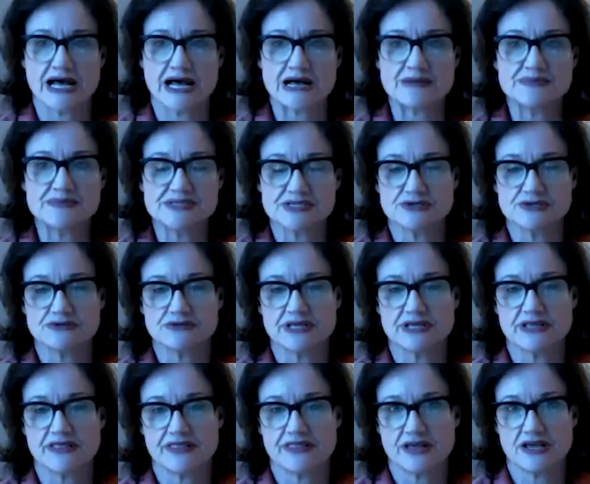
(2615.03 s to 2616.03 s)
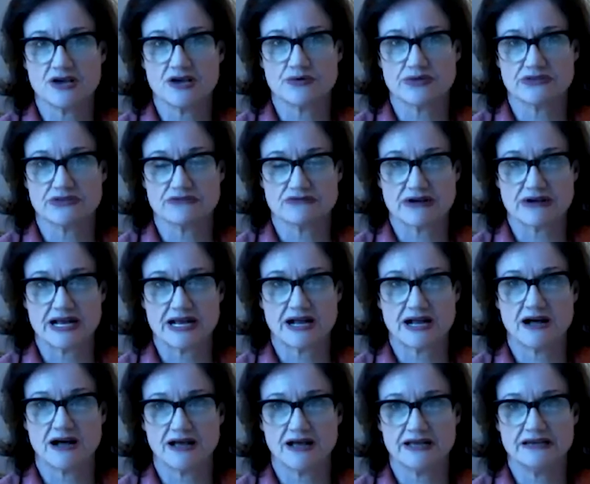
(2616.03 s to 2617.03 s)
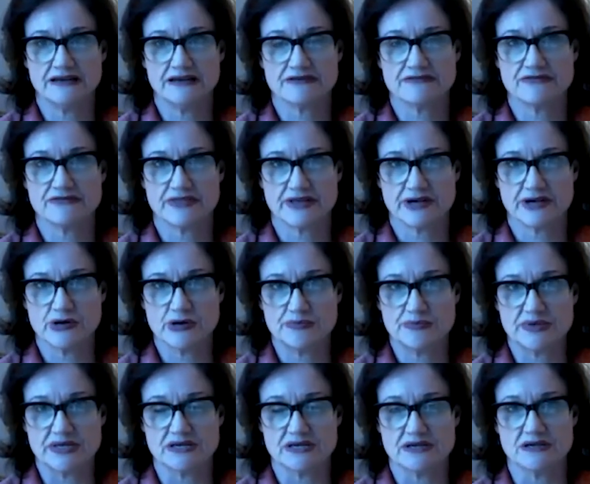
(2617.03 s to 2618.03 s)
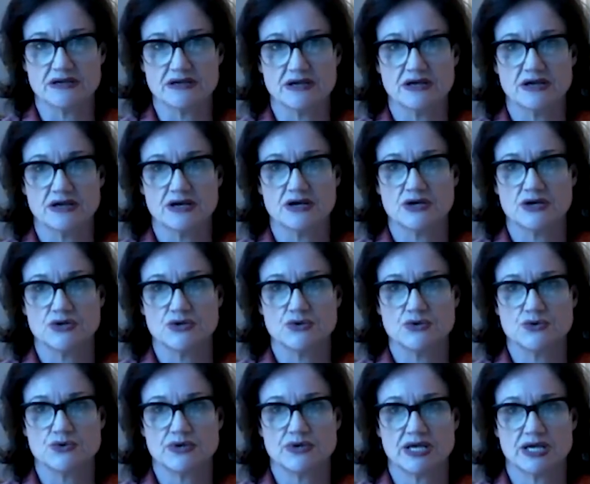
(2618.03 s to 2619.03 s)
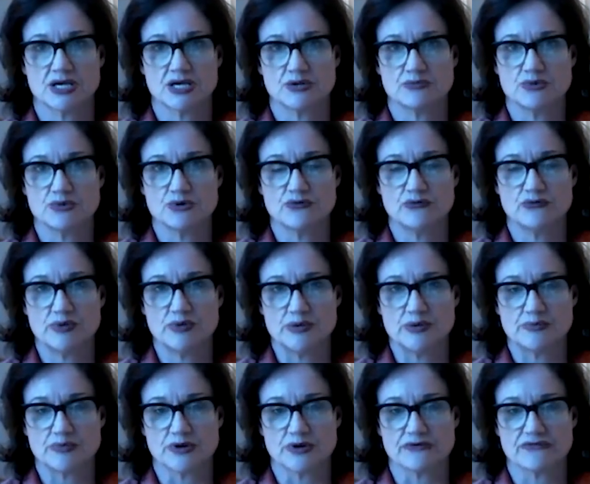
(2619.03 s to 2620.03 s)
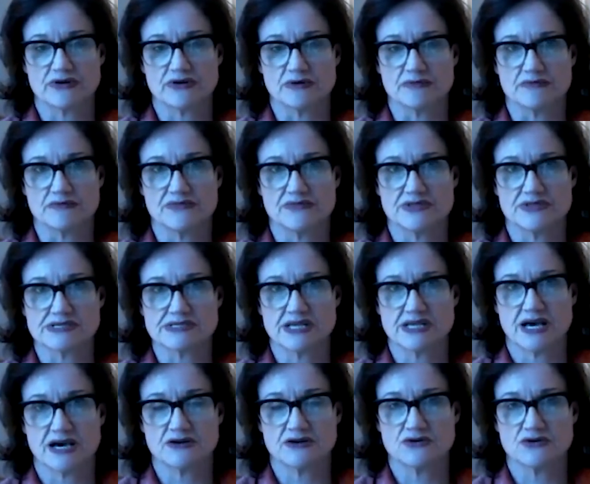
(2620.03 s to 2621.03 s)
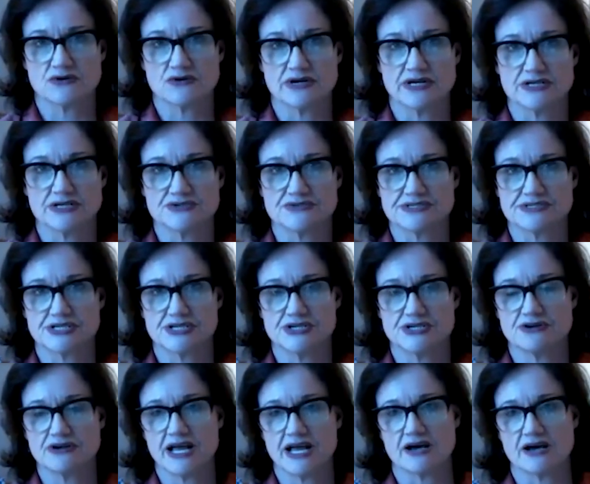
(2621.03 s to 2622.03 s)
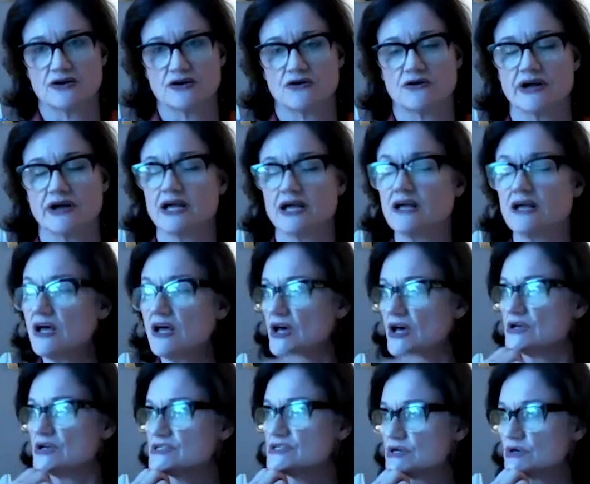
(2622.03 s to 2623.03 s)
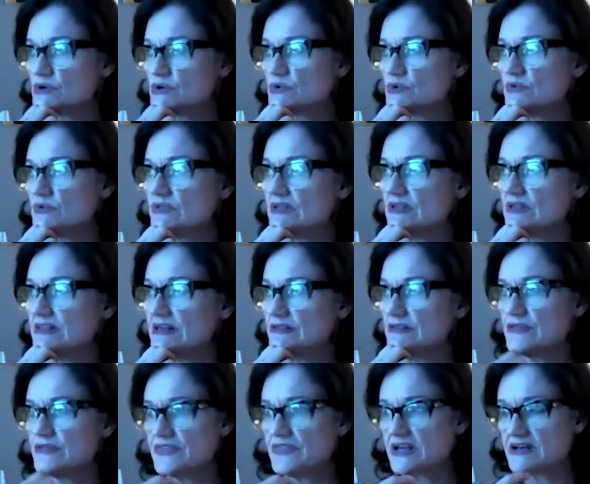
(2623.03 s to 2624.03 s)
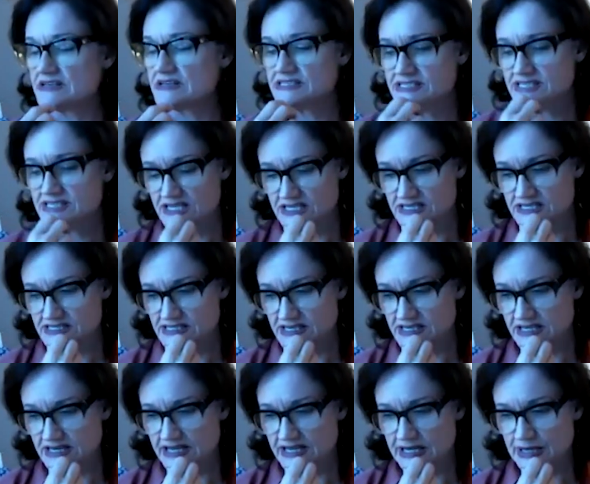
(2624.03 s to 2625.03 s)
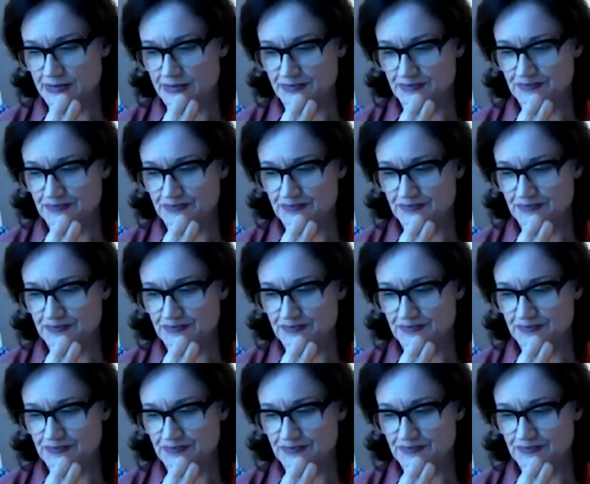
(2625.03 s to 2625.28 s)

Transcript: I absolutely think with the right kind of therapy, you can move people from this category into a secure category. So the other thing I'll say is that